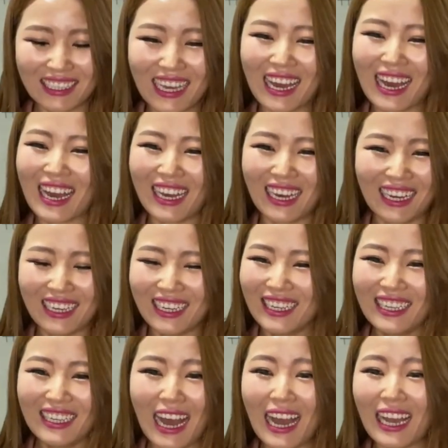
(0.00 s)
yeah
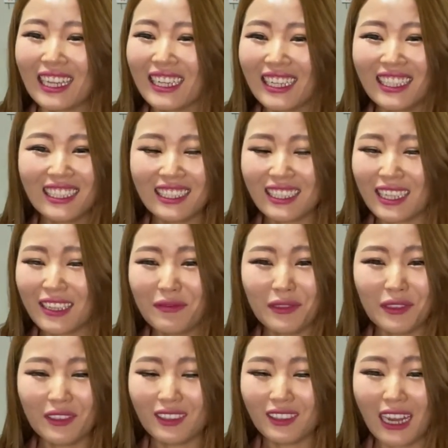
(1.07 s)
i didn't
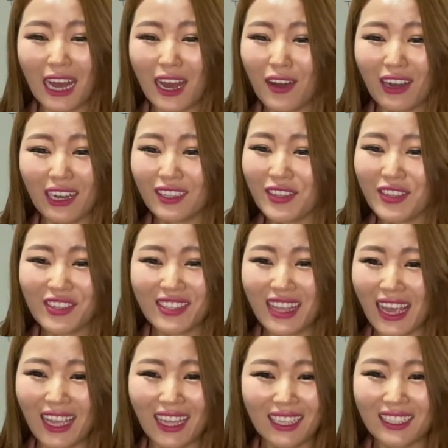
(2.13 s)
even now
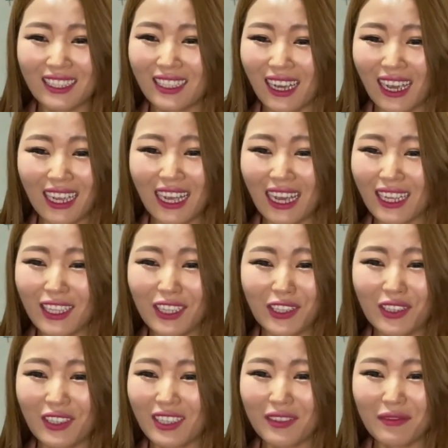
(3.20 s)
understand i i
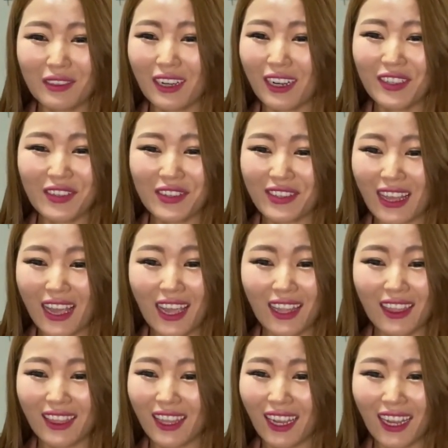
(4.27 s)
couldn't even
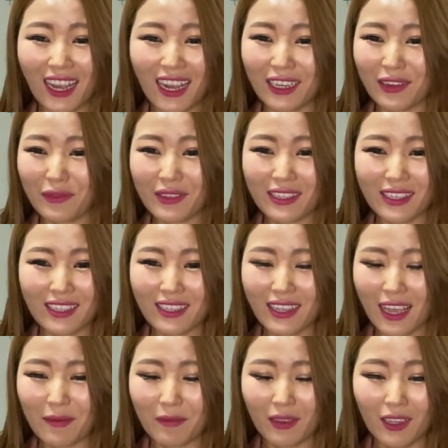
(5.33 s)
understand that kind of
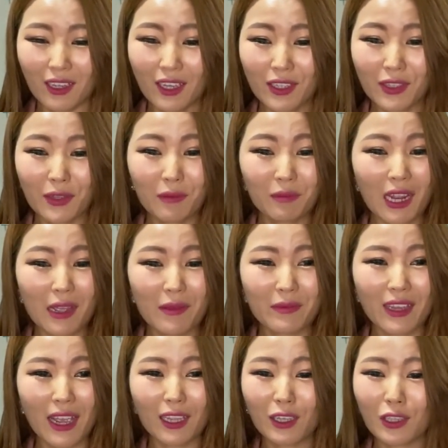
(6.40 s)
system sometimes
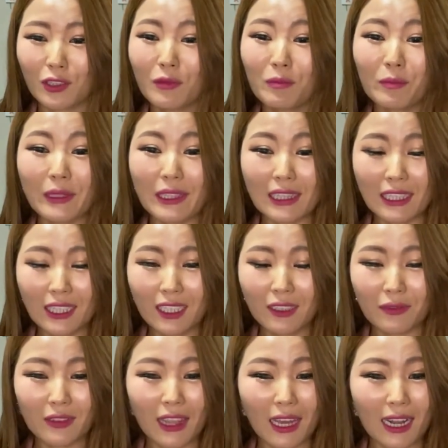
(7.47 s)
i couldn't
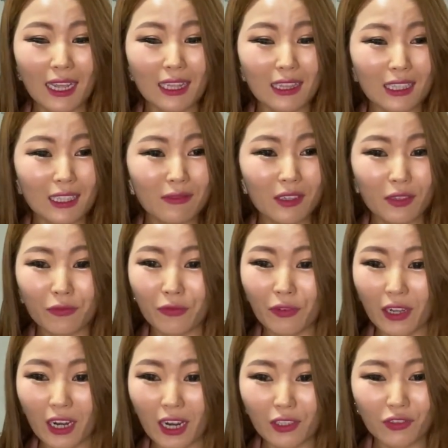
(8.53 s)
believe that i live in
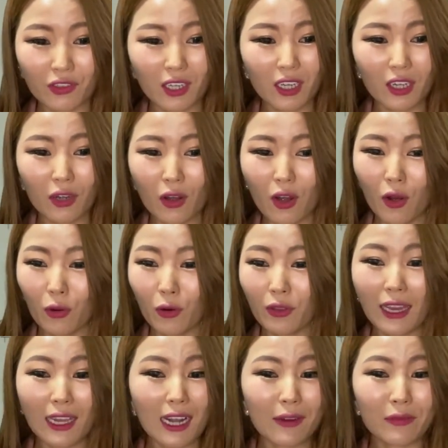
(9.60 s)
free country or
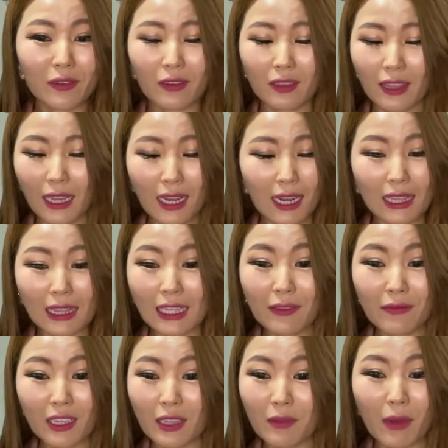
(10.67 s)
that i that i
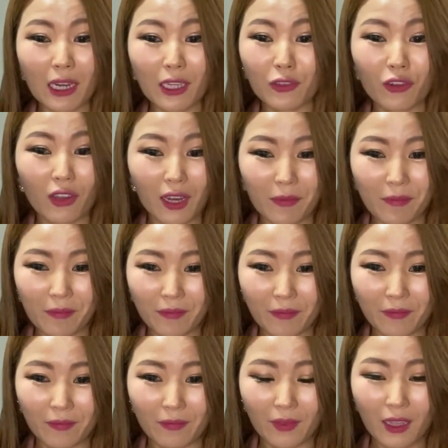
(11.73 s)
live in my dream
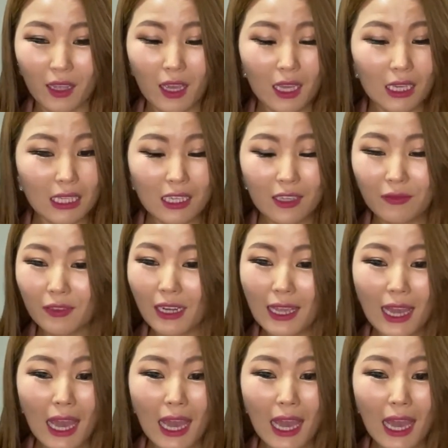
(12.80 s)
even mm. i